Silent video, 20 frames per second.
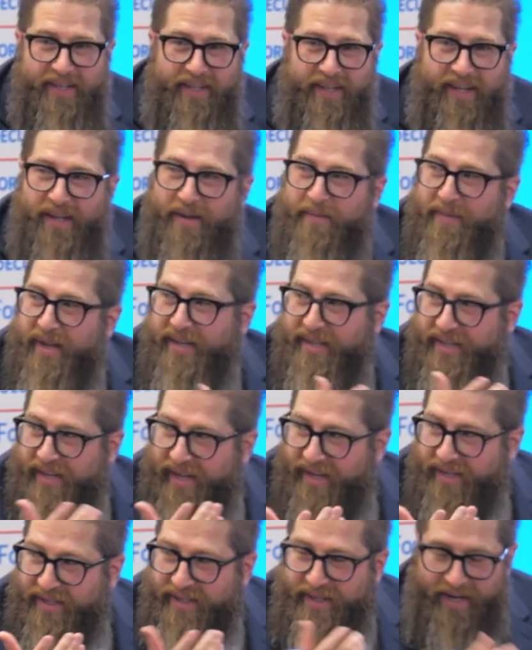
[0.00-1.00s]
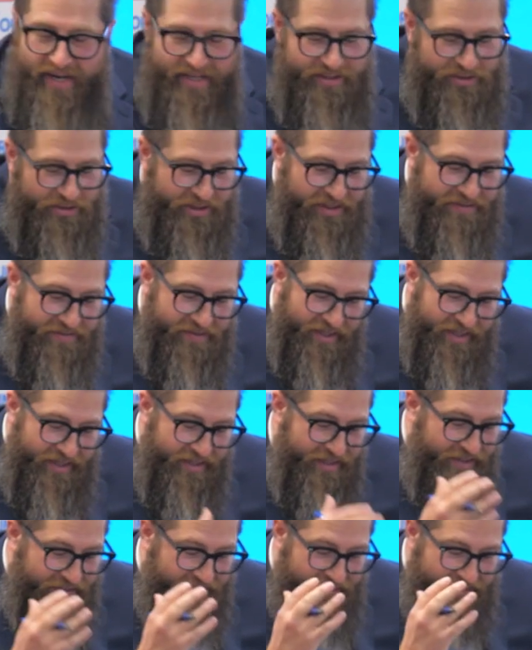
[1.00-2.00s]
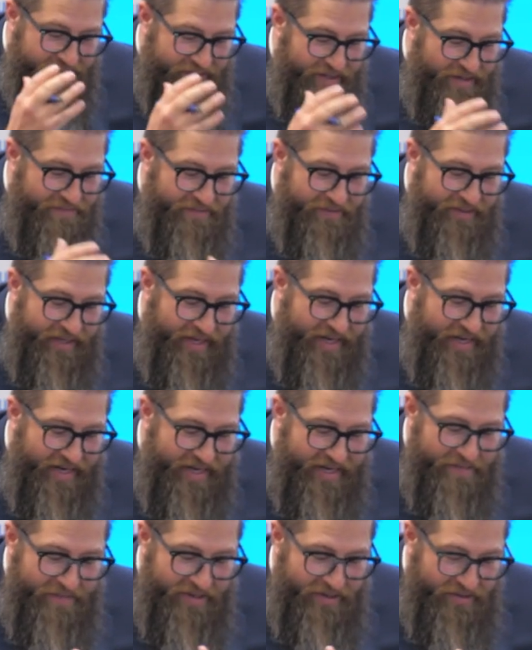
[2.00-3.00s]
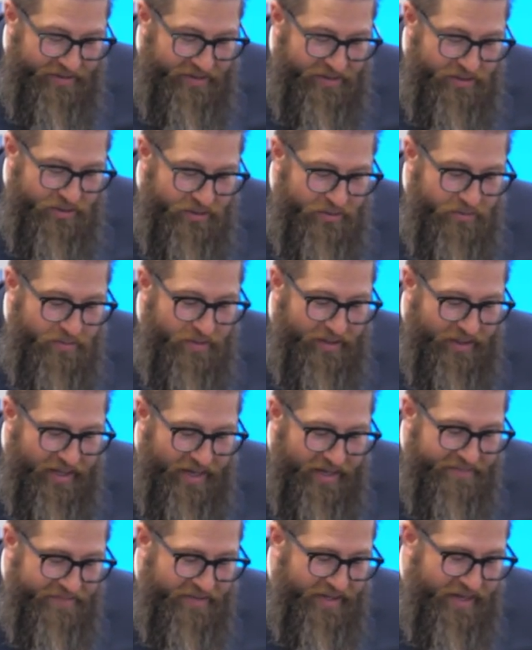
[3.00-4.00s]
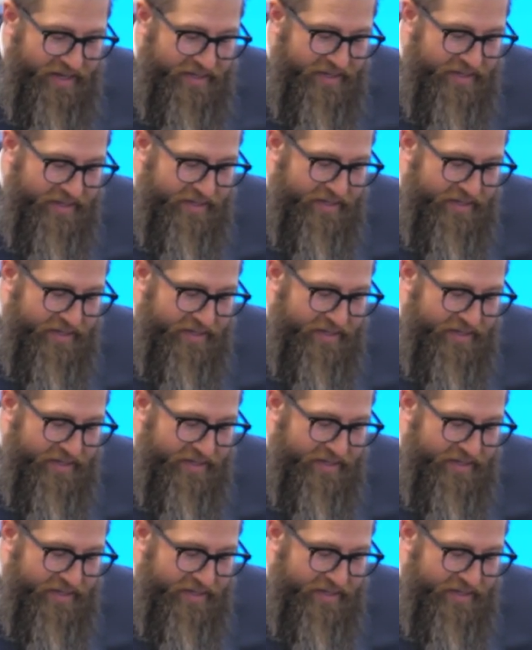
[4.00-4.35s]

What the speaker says: And as Chief said, that's definitely AI ML can do a lot of that.